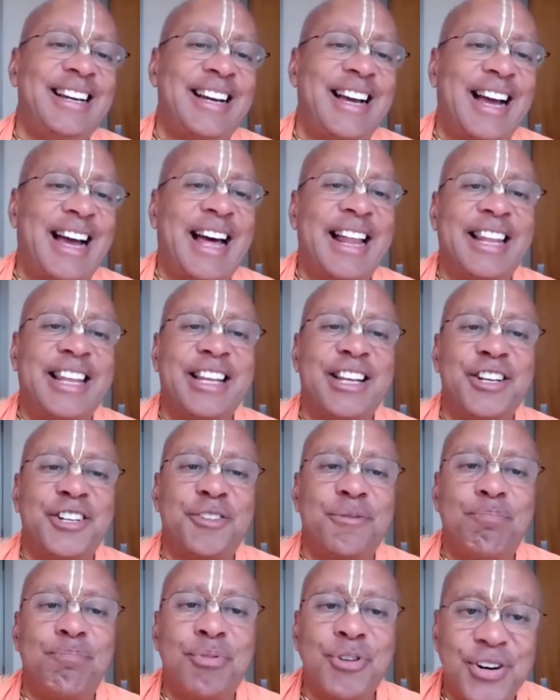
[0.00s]
And these
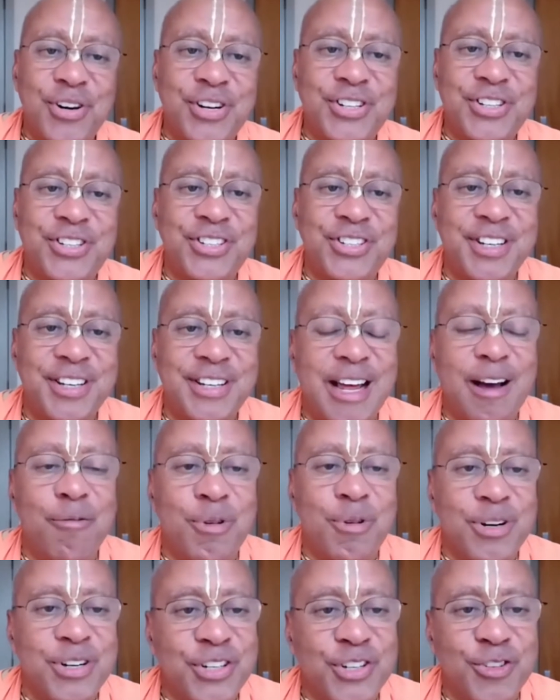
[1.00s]
books that
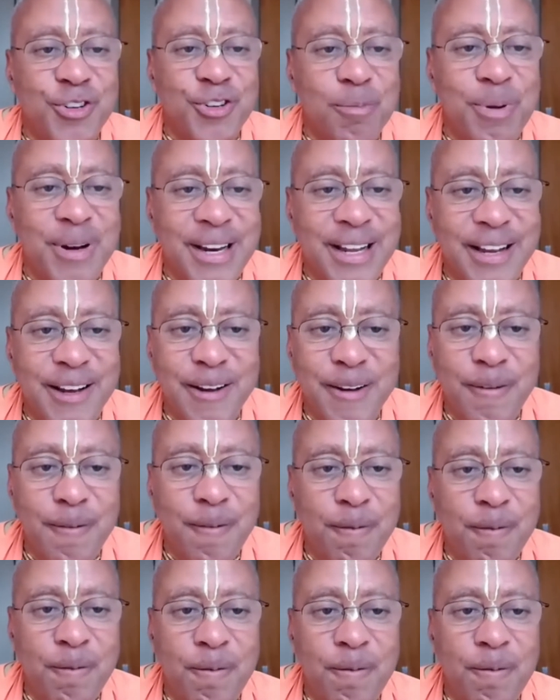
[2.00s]
we're distributing
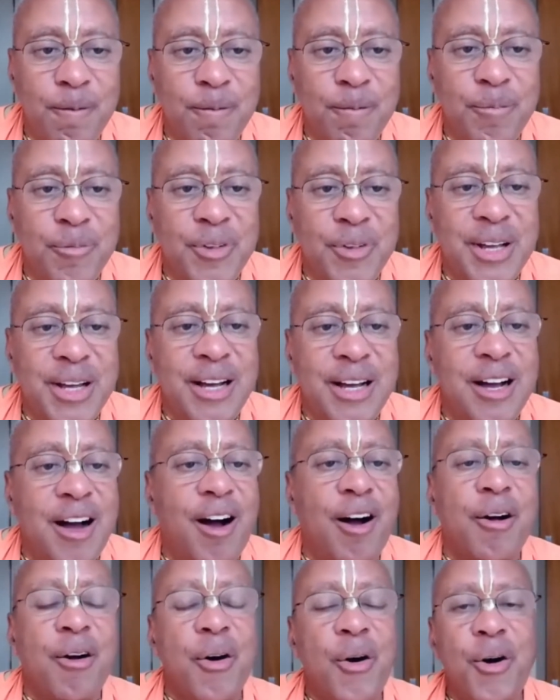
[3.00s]

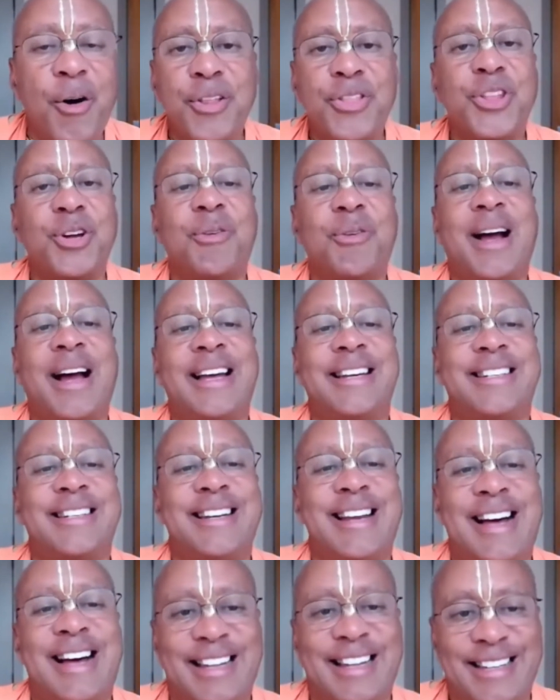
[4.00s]
are authorized
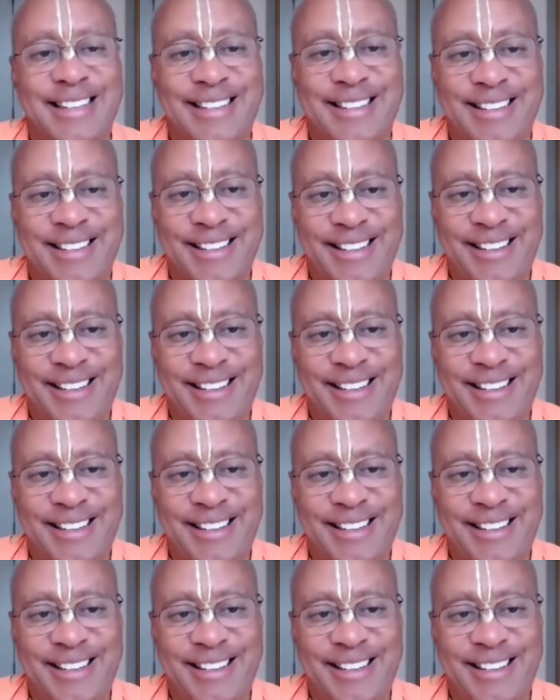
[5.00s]
knowledge.